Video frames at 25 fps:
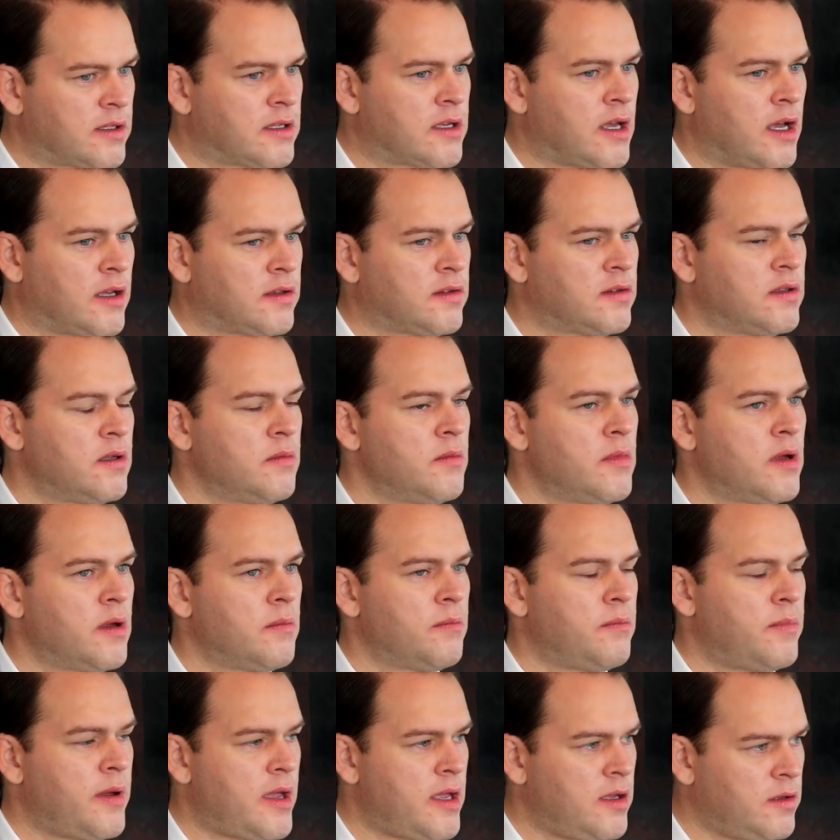a customer
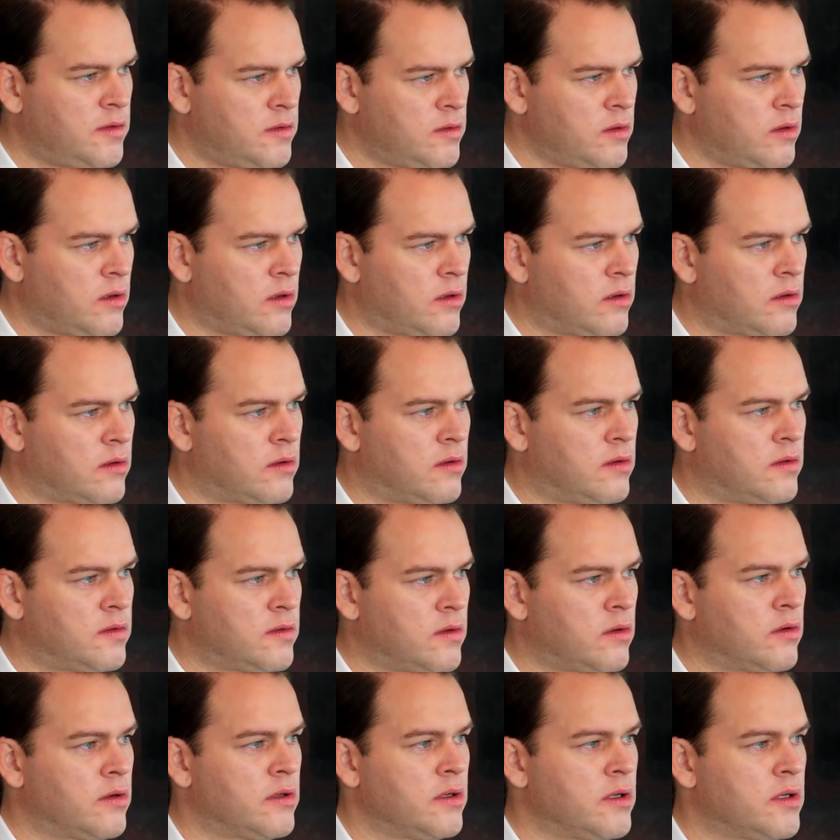based on
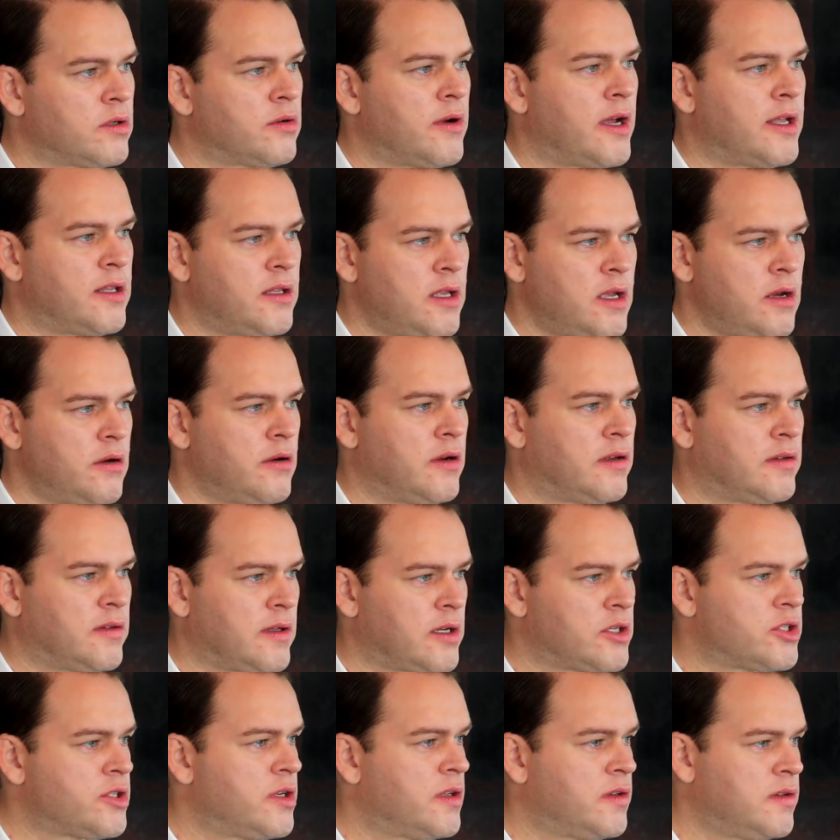certain criteria
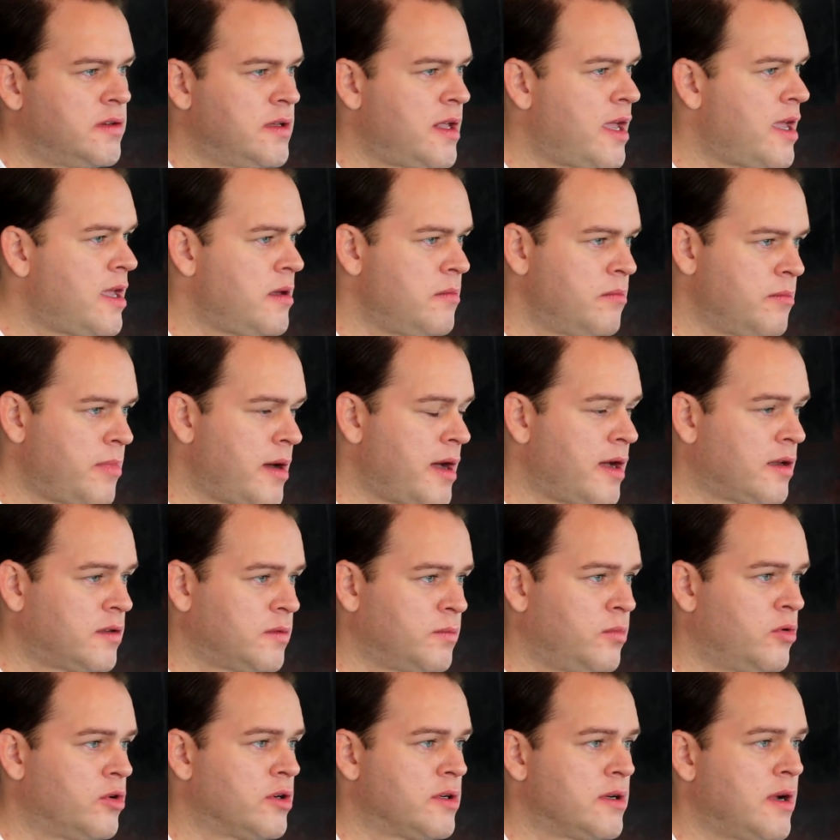such as name,
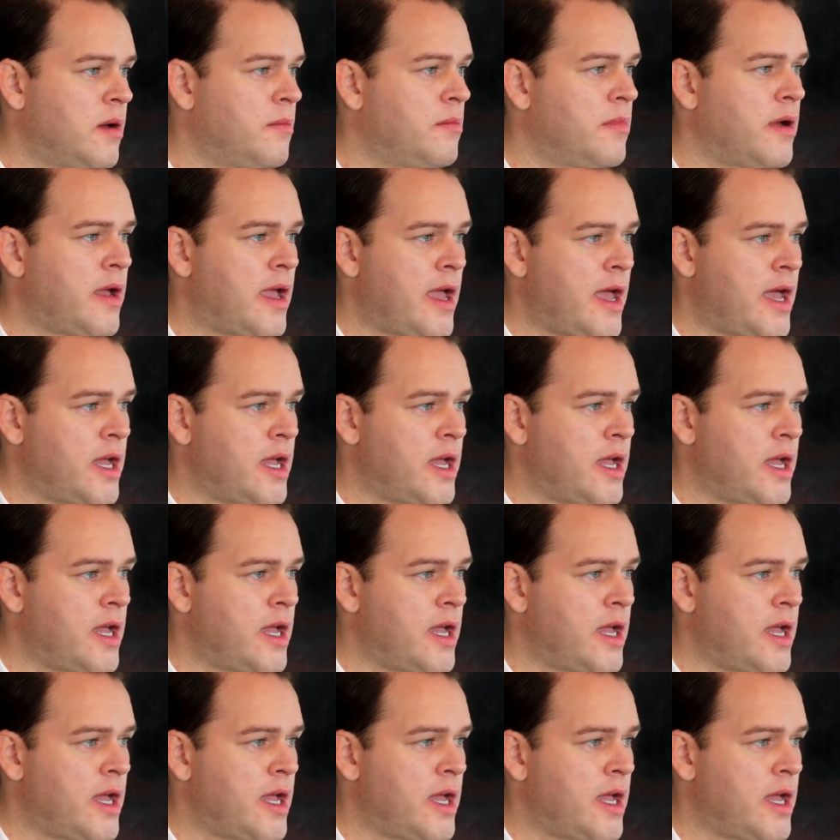passport number,